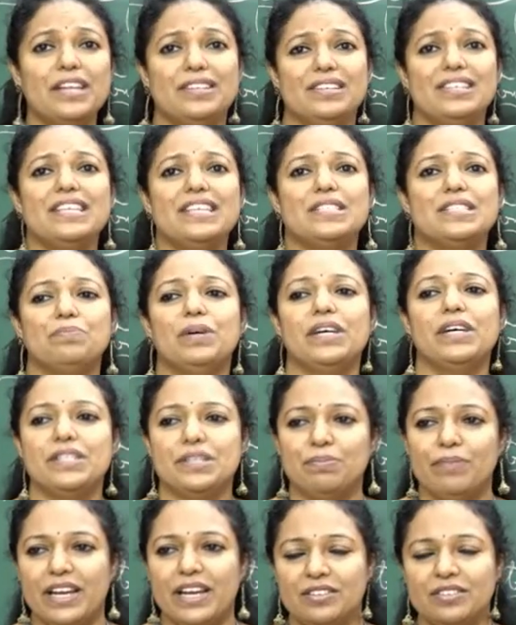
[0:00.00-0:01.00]

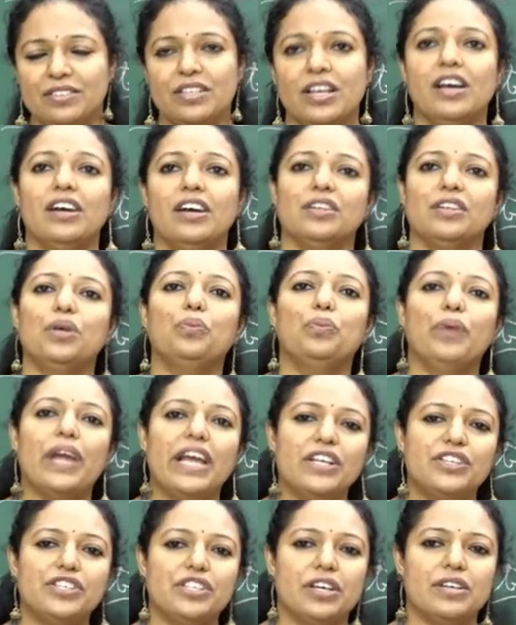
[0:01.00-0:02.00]
disbursements, the
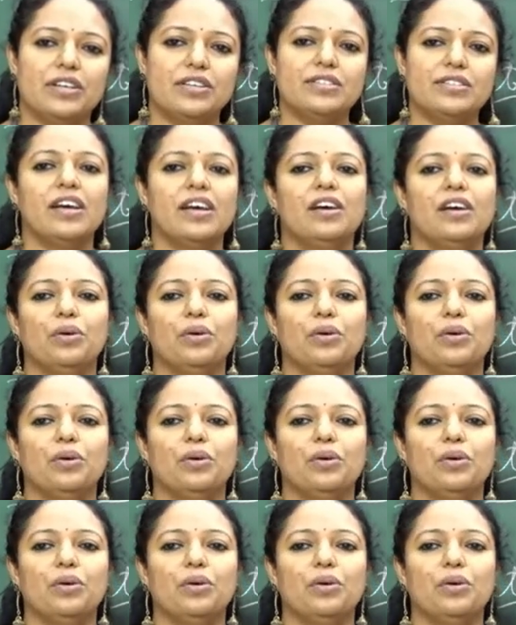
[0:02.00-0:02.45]
wages